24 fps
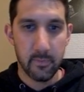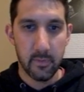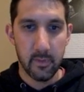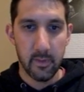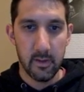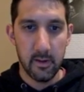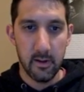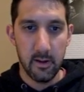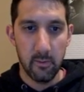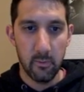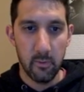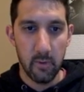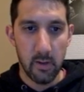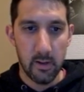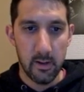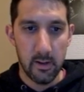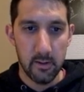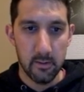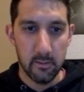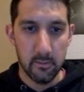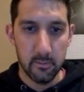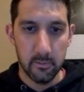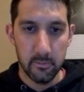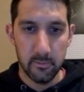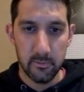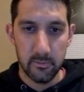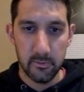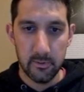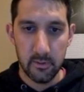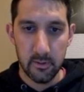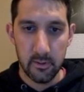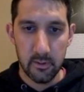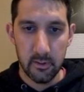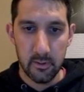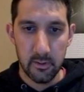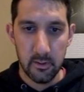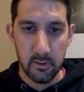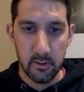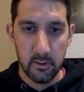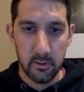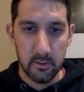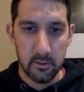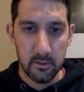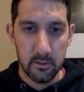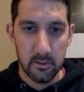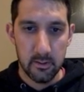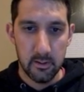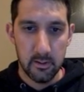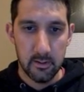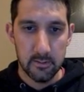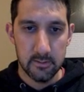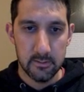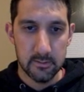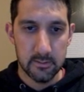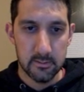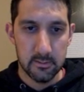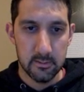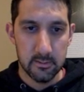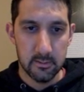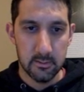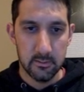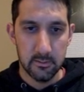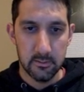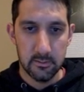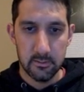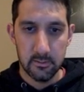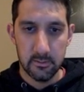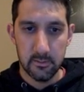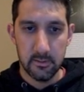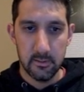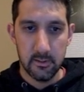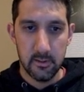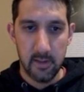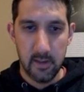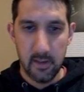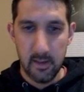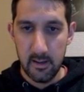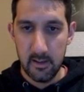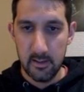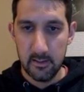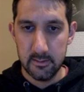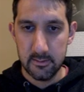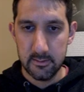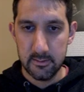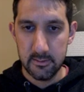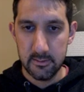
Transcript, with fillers: and I run it, whoops, cancel that,